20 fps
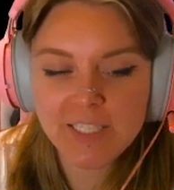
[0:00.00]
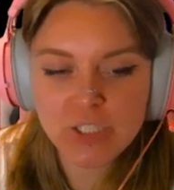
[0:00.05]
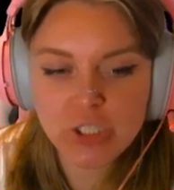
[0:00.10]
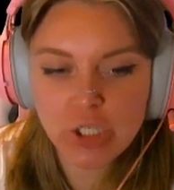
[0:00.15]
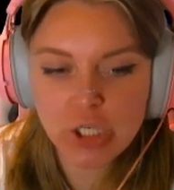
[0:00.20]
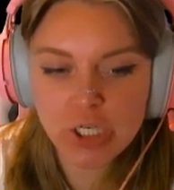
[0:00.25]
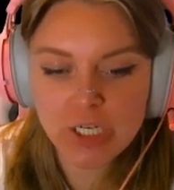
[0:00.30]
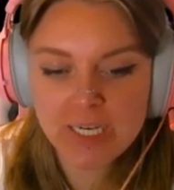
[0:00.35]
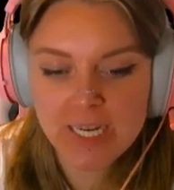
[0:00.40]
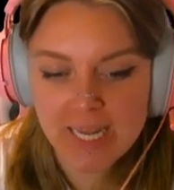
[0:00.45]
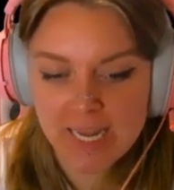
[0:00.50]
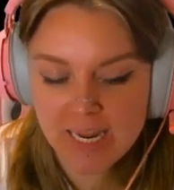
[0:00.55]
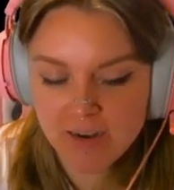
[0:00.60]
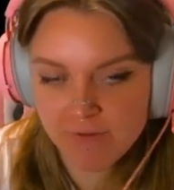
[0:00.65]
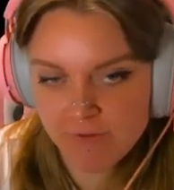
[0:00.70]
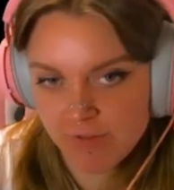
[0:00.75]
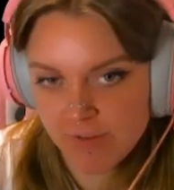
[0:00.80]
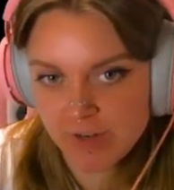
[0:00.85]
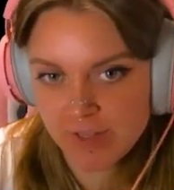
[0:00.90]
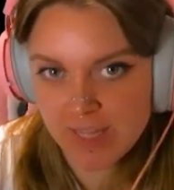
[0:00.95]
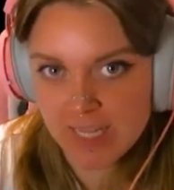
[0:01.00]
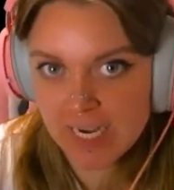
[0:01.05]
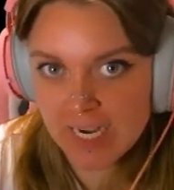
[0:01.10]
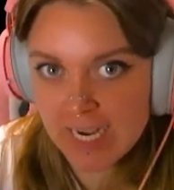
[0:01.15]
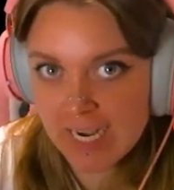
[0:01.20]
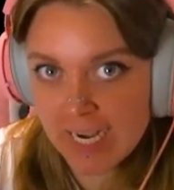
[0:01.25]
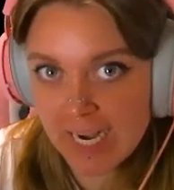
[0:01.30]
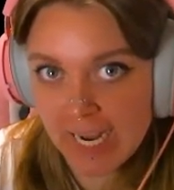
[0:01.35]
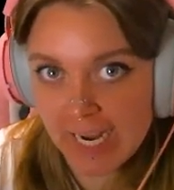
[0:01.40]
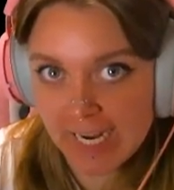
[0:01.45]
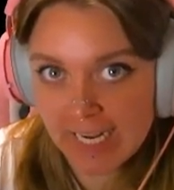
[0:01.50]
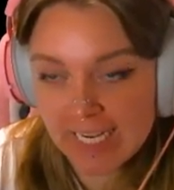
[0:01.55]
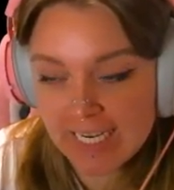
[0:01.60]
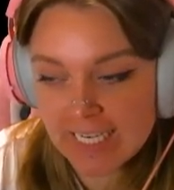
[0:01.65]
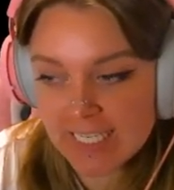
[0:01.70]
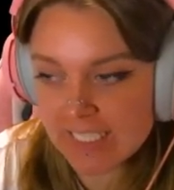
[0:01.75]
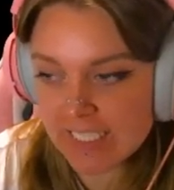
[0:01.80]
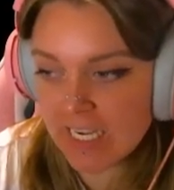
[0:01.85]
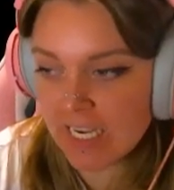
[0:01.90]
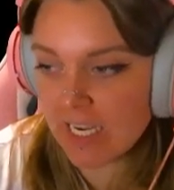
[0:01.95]
turn in for the
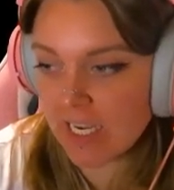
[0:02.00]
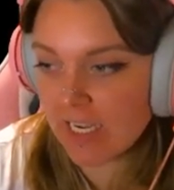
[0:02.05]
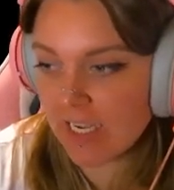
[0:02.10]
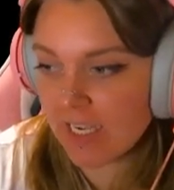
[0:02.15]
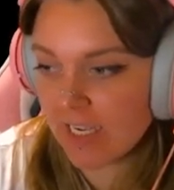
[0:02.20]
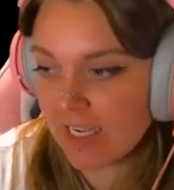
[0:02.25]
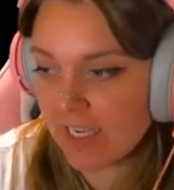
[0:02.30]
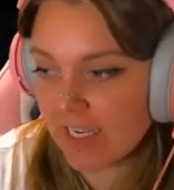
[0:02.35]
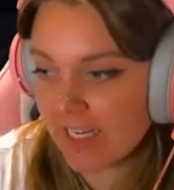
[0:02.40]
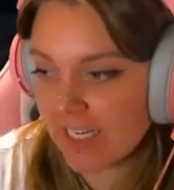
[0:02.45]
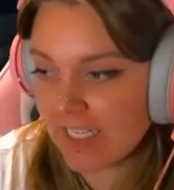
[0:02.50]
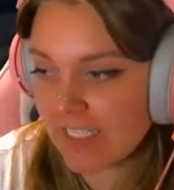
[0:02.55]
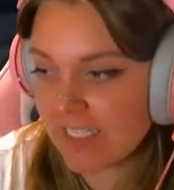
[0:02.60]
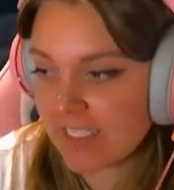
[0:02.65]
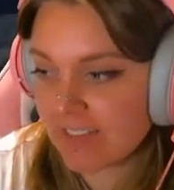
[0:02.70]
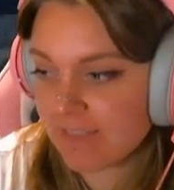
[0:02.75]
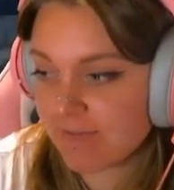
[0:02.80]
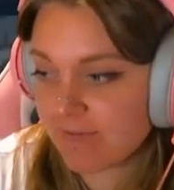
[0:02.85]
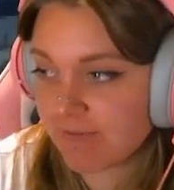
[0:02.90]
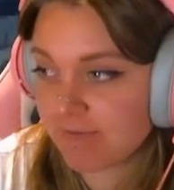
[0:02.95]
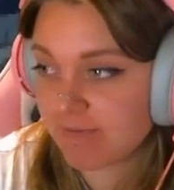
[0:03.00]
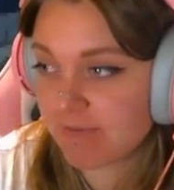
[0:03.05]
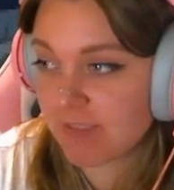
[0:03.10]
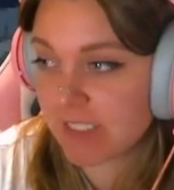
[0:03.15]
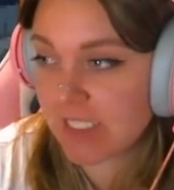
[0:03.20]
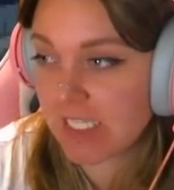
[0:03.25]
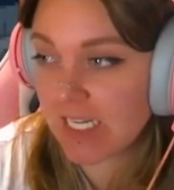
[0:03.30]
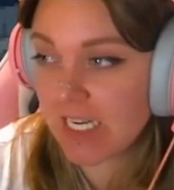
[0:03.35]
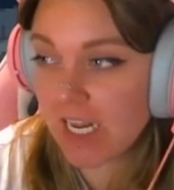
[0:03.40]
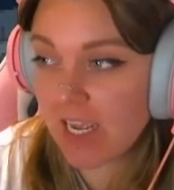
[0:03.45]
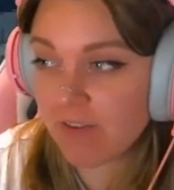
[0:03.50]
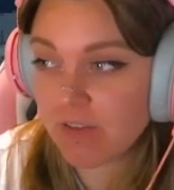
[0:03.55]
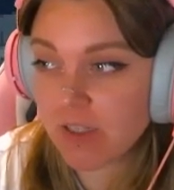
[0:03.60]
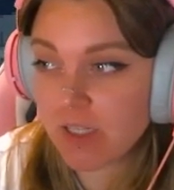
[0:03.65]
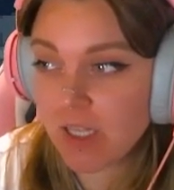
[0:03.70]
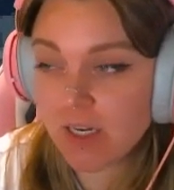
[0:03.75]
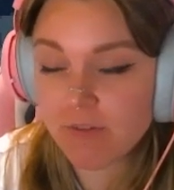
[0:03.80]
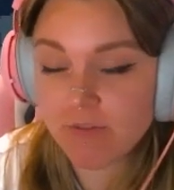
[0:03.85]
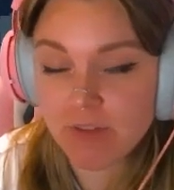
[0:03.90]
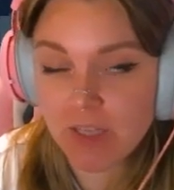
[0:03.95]
night. I didn't have a
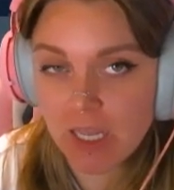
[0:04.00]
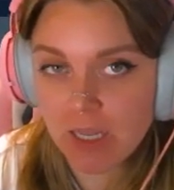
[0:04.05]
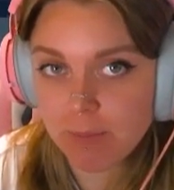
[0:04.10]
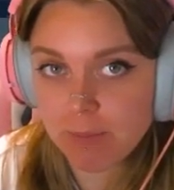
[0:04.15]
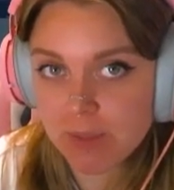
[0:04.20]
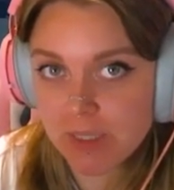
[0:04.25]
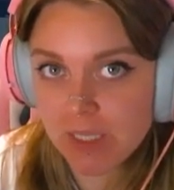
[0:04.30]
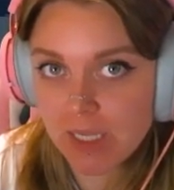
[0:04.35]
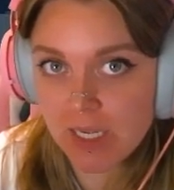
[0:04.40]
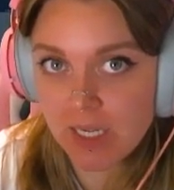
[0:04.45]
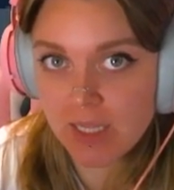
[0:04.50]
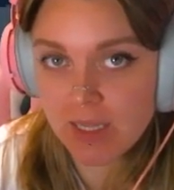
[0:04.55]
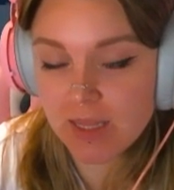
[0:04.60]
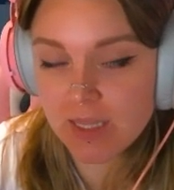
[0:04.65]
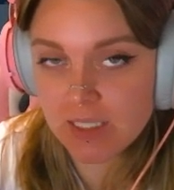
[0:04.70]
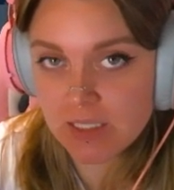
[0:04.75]
lot of gameplay this